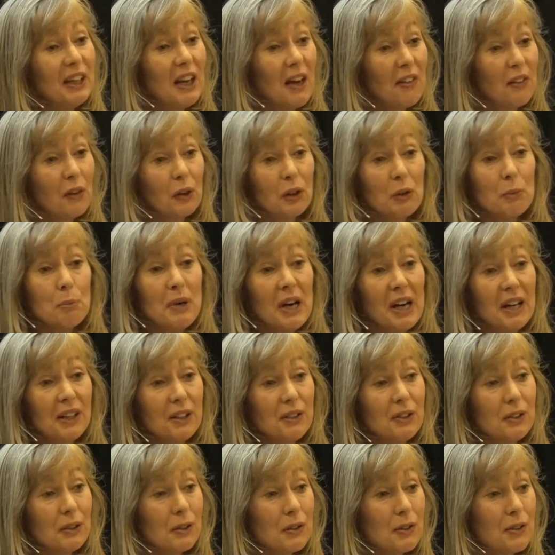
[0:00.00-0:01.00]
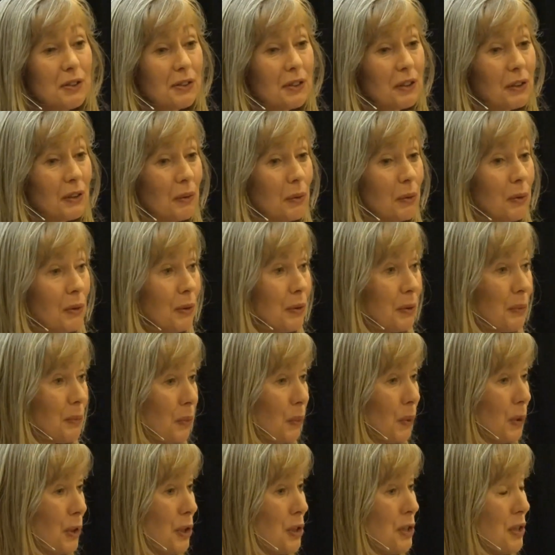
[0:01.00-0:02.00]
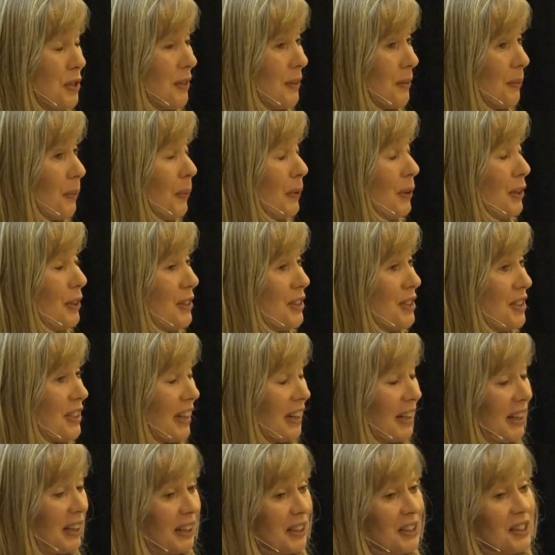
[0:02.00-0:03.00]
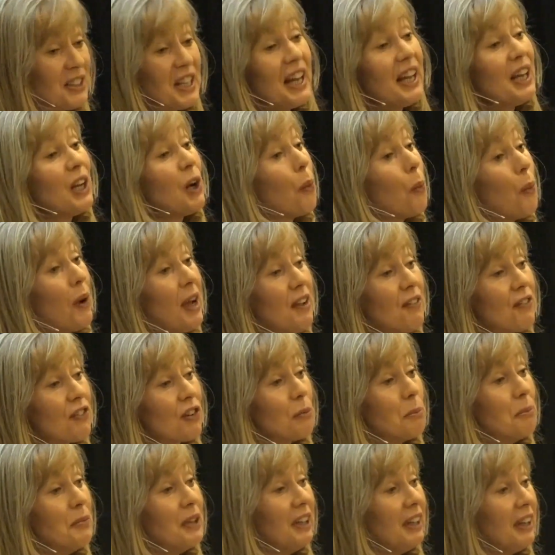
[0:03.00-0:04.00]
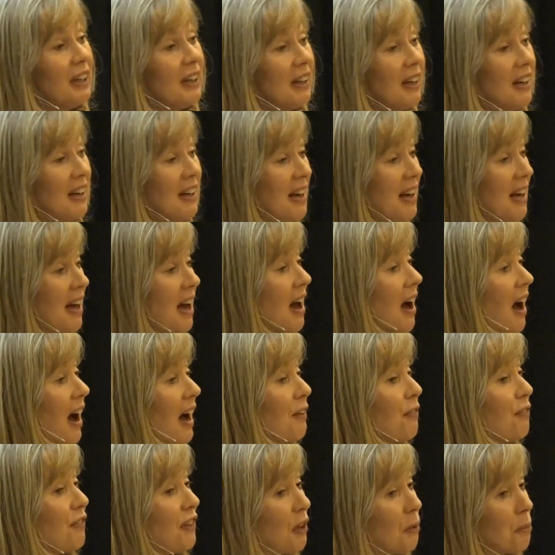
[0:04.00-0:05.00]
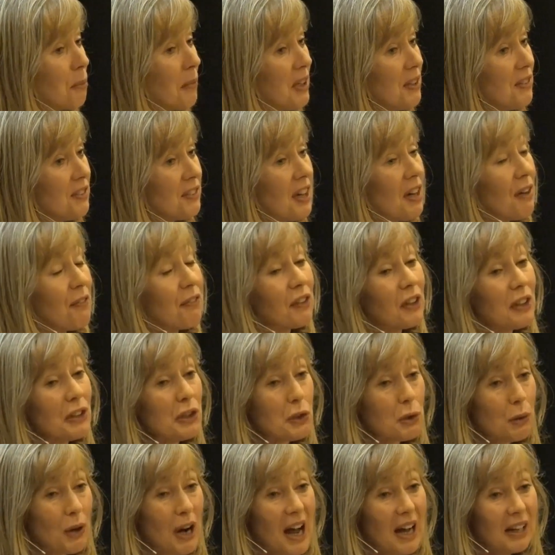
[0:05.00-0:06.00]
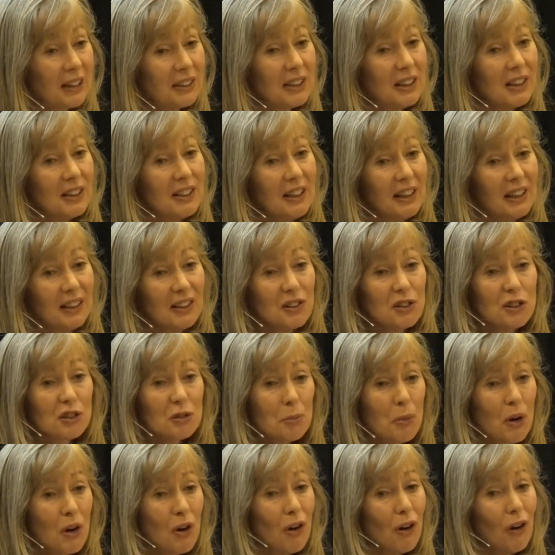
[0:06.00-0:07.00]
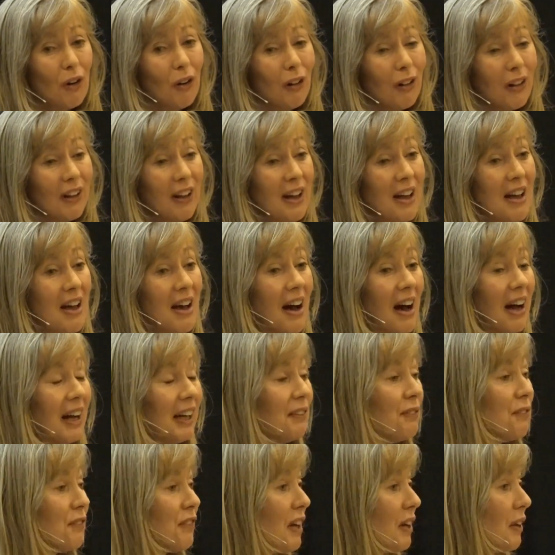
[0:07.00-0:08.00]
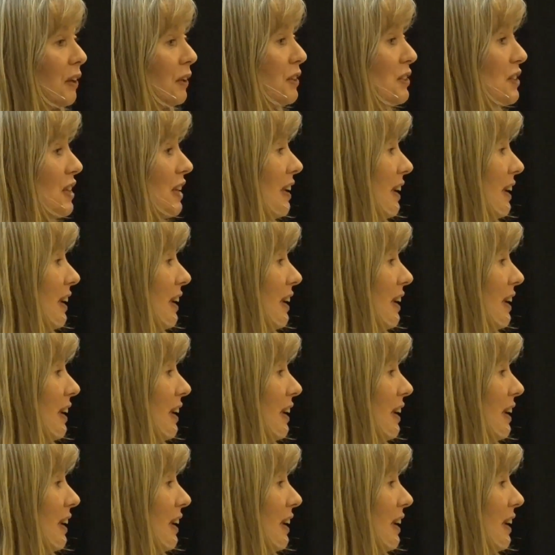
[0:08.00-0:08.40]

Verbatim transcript: the other competitors would, would uh, take away from me, I felt myself contracted and small. I felt